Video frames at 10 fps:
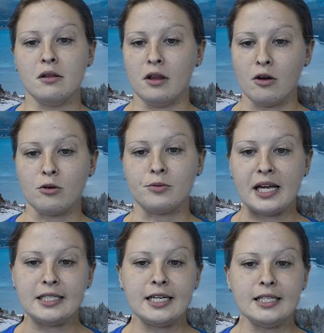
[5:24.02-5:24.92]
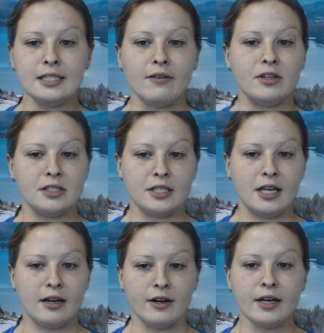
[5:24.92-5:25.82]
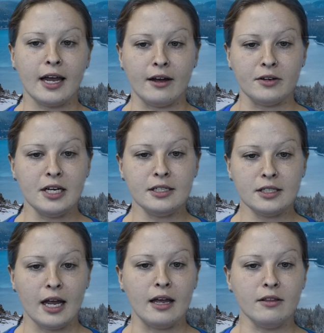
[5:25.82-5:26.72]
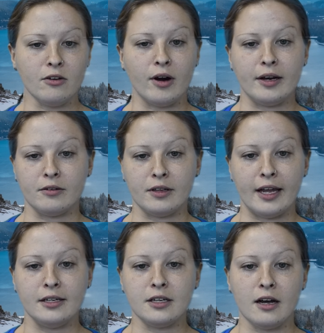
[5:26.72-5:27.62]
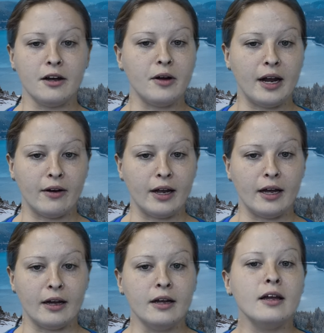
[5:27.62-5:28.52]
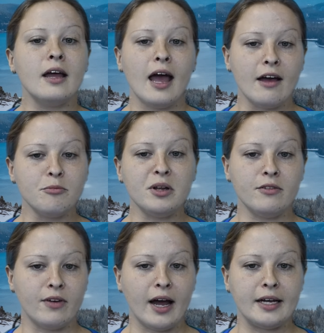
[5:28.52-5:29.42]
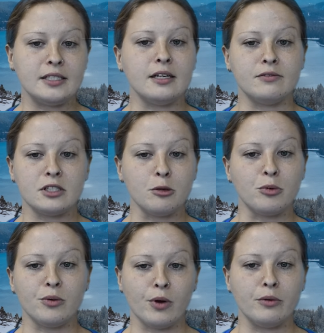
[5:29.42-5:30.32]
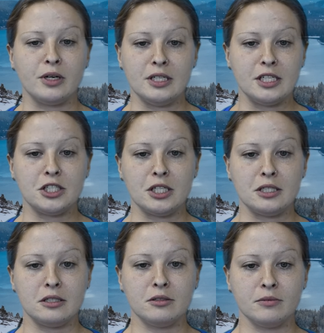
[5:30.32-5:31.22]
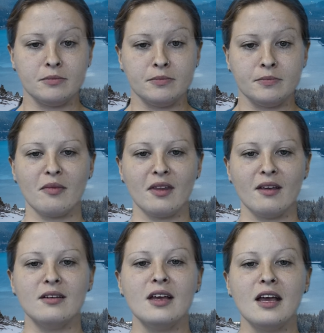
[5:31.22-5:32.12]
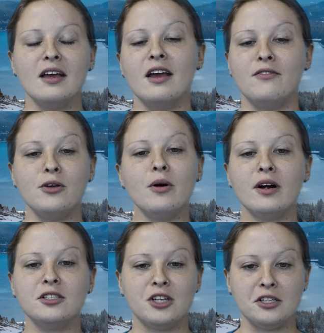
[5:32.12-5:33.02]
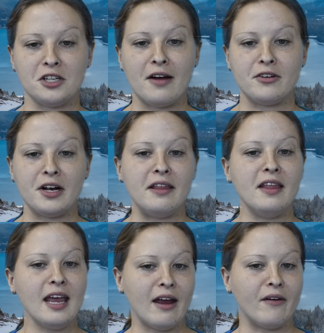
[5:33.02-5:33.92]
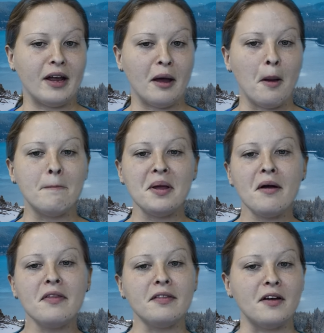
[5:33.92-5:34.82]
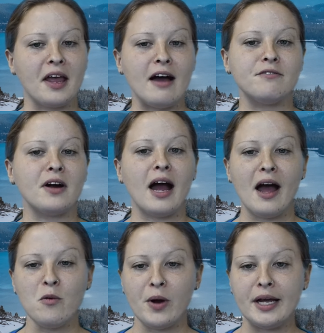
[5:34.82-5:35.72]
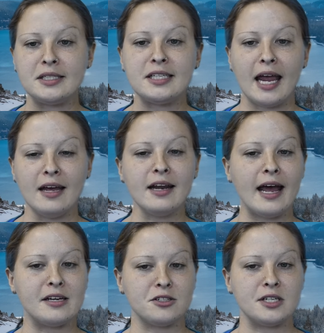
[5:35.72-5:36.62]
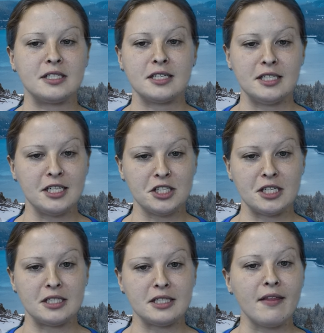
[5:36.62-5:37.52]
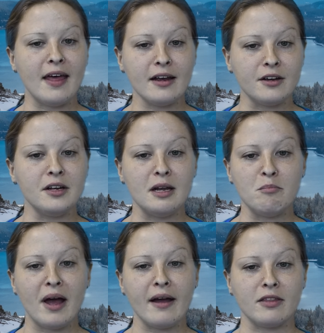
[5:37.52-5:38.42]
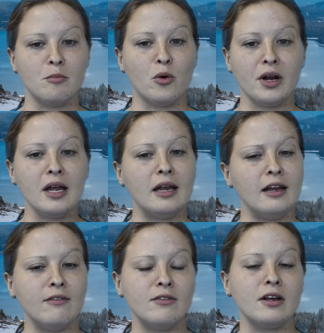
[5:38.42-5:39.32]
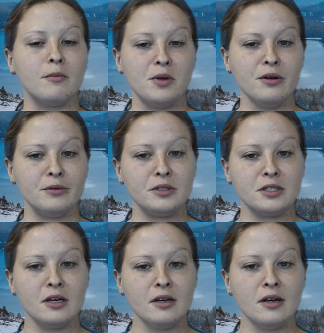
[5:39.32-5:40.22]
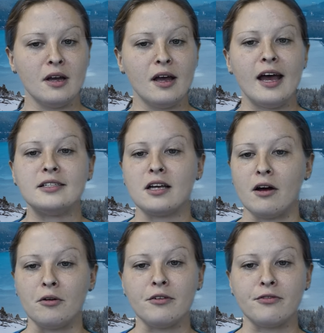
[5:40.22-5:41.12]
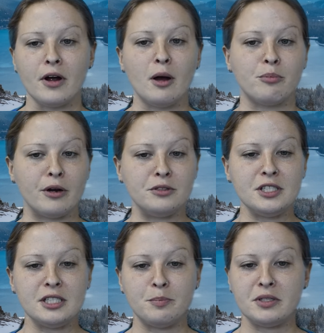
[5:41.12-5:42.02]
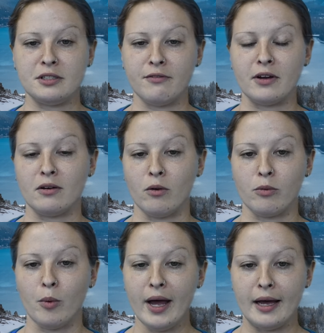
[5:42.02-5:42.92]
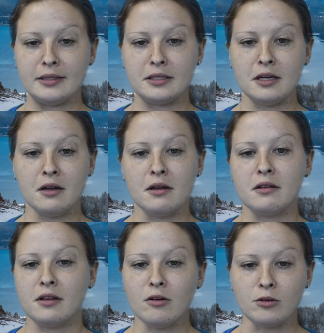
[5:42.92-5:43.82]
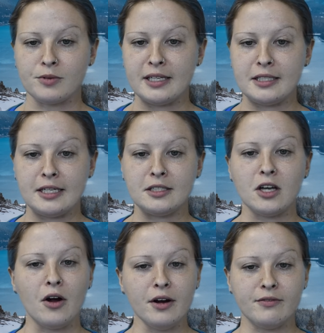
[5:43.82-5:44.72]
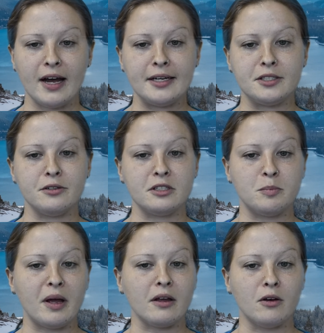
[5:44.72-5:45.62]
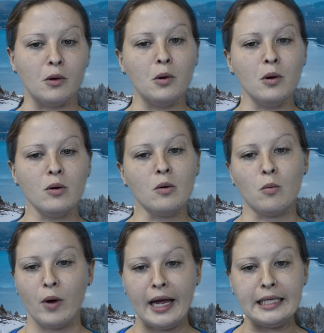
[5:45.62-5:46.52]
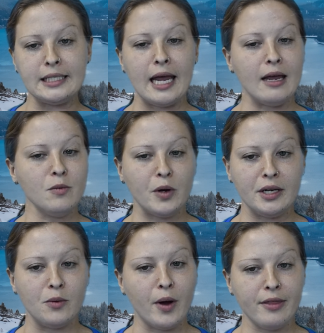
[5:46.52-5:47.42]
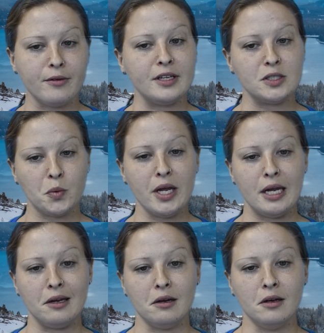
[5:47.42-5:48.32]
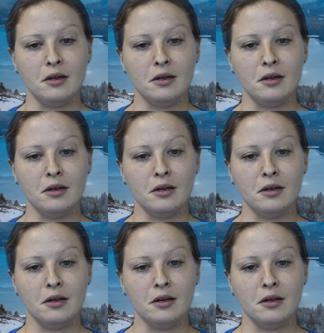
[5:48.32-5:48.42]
Local residents of the Sierra counties and the greater Lake Tahoe area have been advised of slippery road conditions. If you are a truck driver in the area, be on the lookout for high winds and hazardous conditions that could impact the morning and evening commutes. As a colder front approaches the Pacific Northwest, local residents are advised to expect cool, wet, and windy weather this week.